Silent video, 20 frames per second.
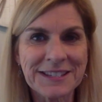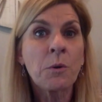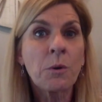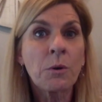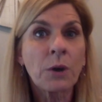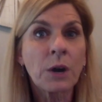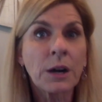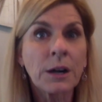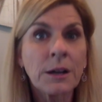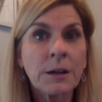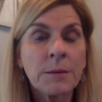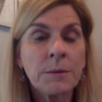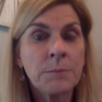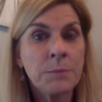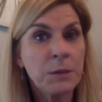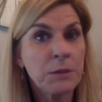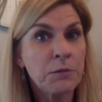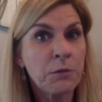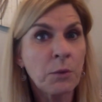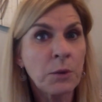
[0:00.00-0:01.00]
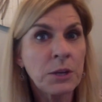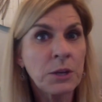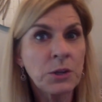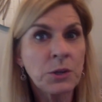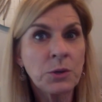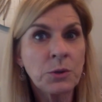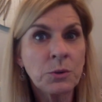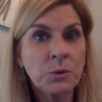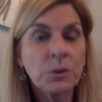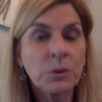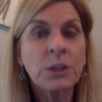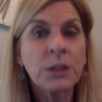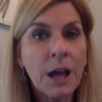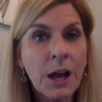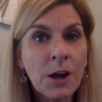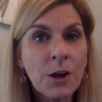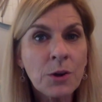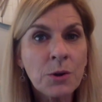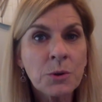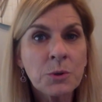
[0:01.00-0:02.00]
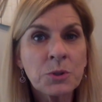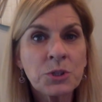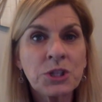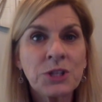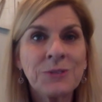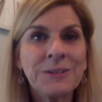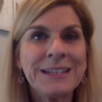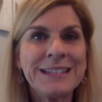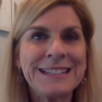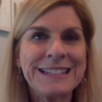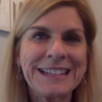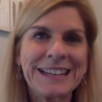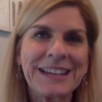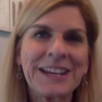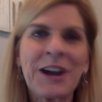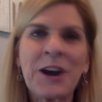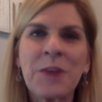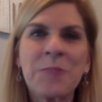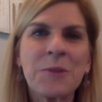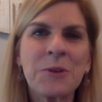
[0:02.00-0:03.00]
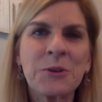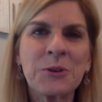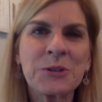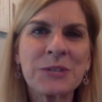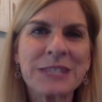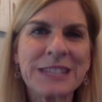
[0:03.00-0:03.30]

Or before you close, you need to get homeowners